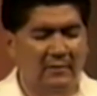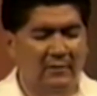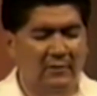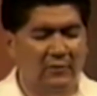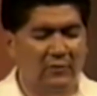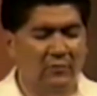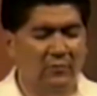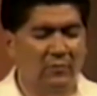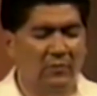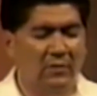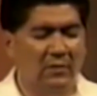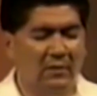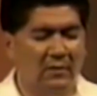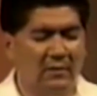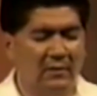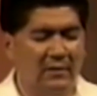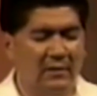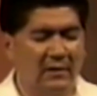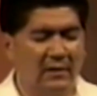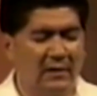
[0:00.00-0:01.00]
you were
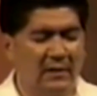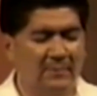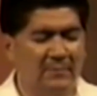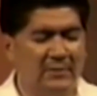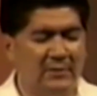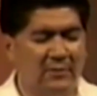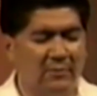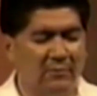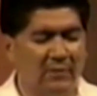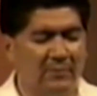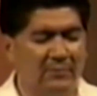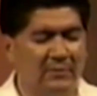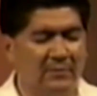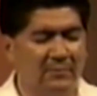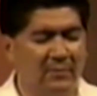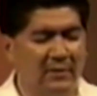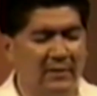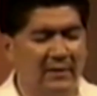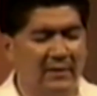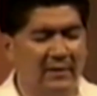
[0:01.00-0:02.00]

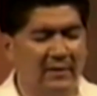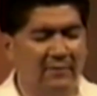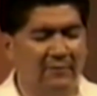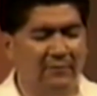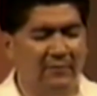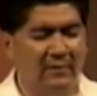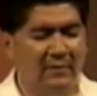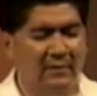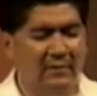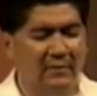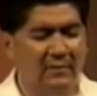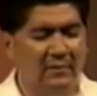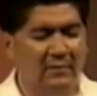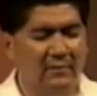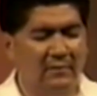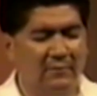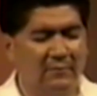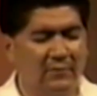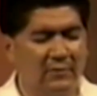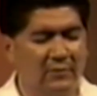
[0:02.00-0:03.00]
interruptible enough
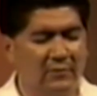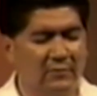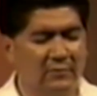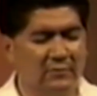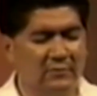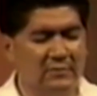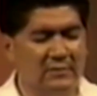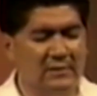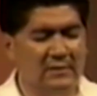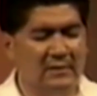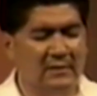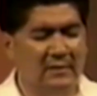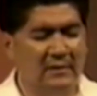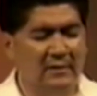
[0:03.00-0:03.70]
for those